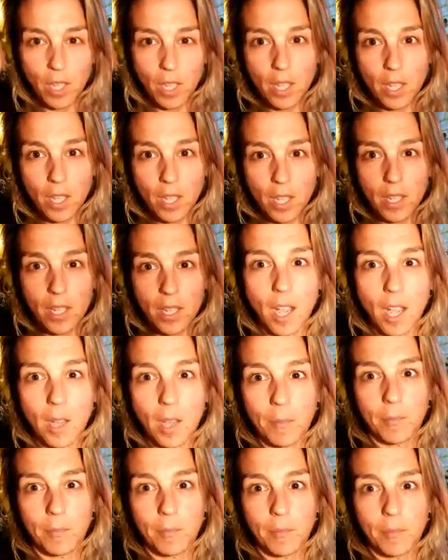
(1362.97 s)

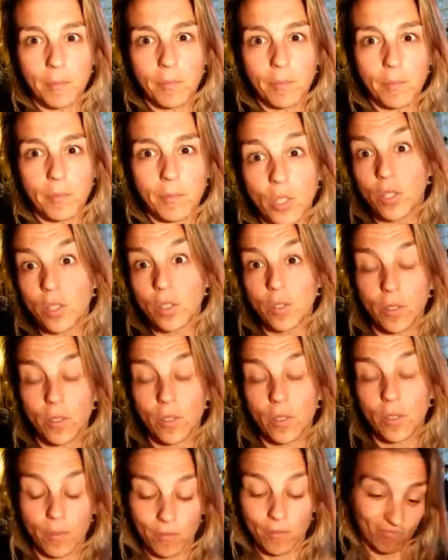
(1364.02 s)
calm your
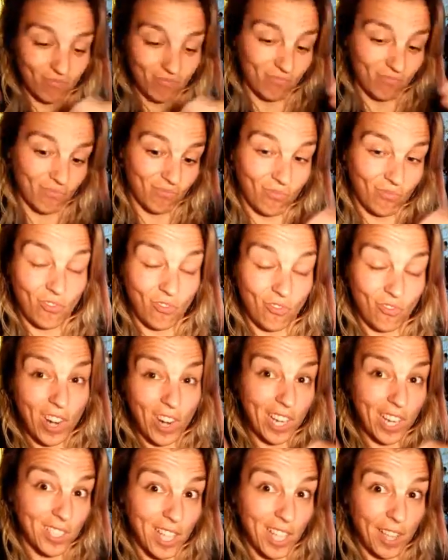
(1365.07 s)
regular
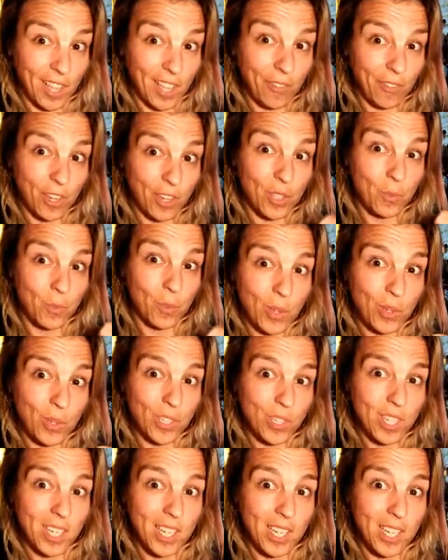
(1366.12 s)
life. Because when you know you can
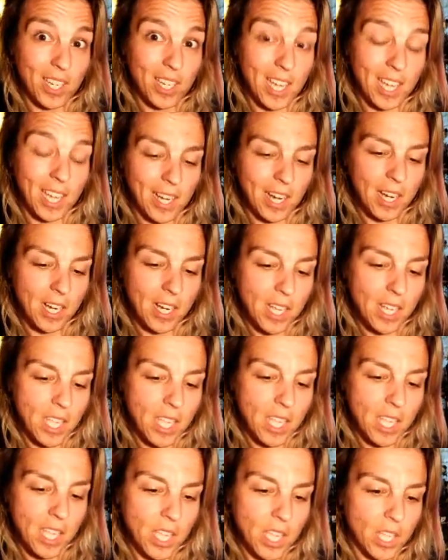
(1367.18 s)
get there
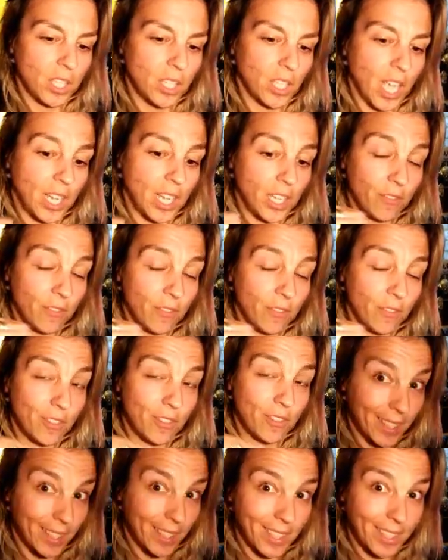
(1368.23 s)
and you've
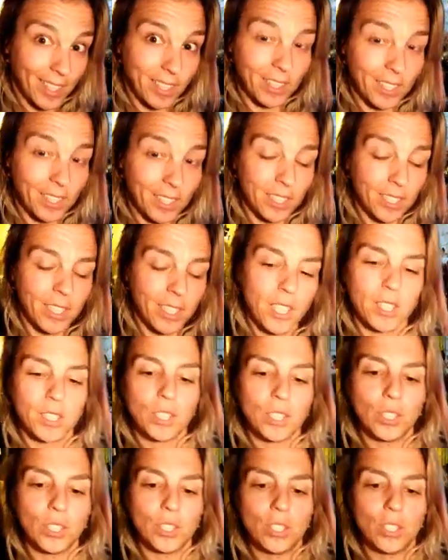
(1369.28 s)
gotten there,
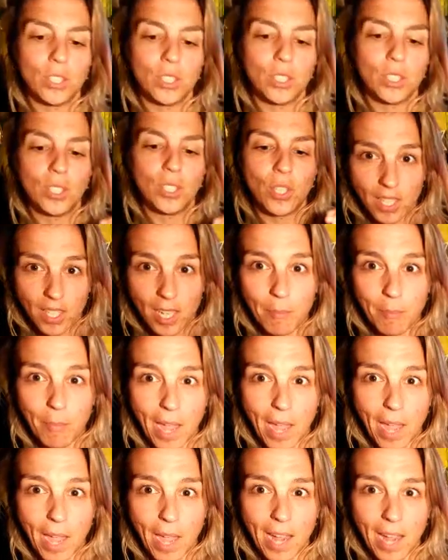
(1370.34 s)
you know you can get back
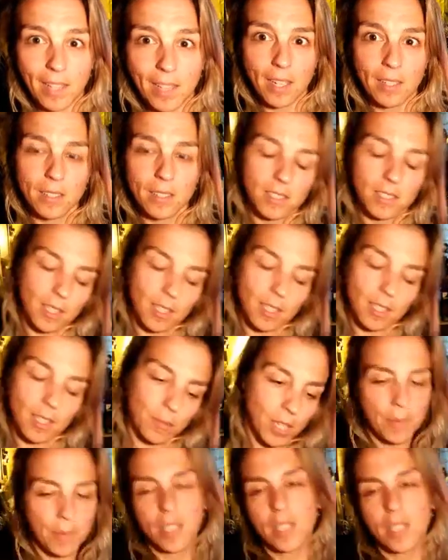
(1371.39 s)
there. Sometimes
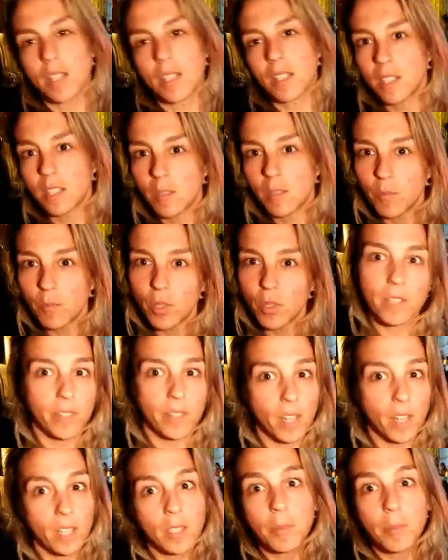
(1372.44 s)
it's a little more difficult
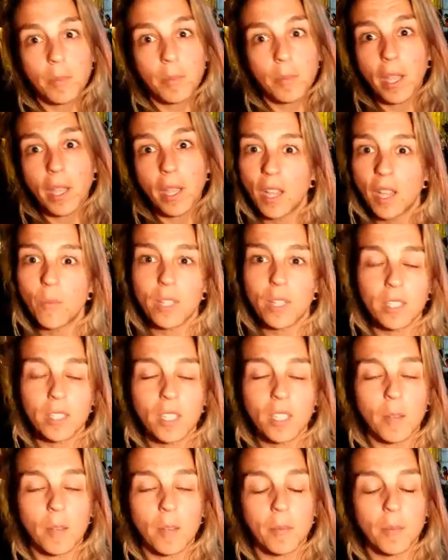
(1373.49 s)
depending on what's coming
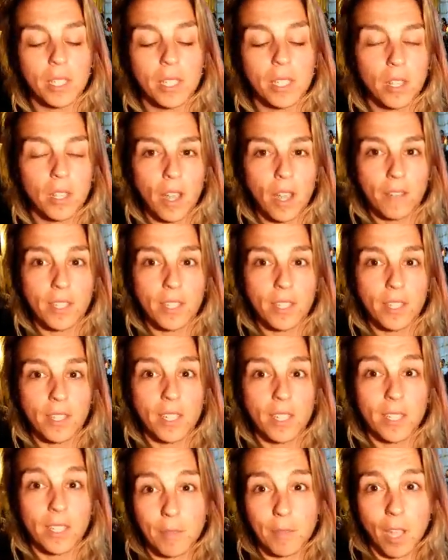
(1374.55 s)
into our lives at the same
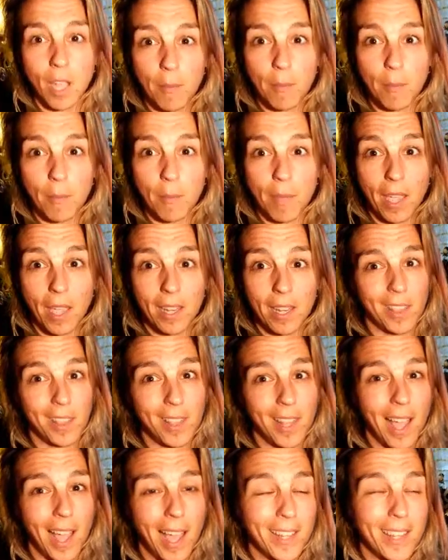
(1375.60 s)
time. And if a lot
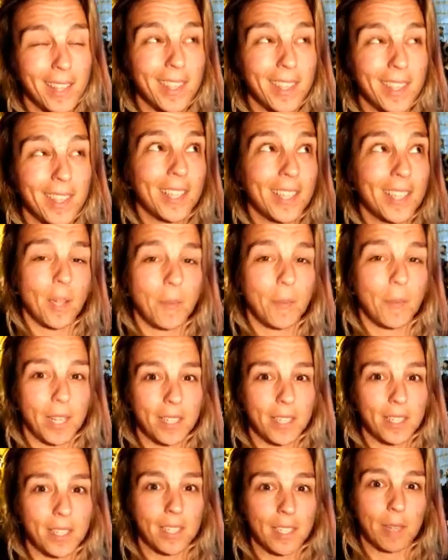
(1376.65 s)
of things are coming at the
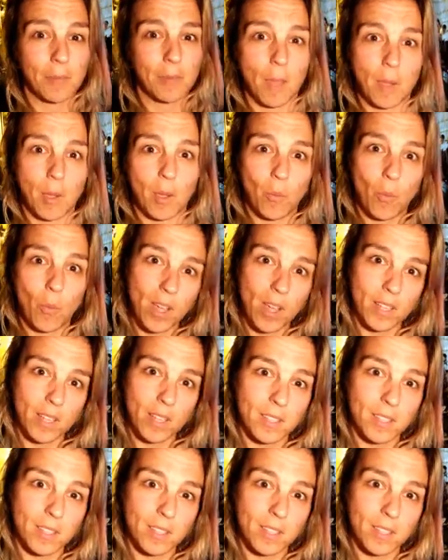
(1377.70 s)
same time at once,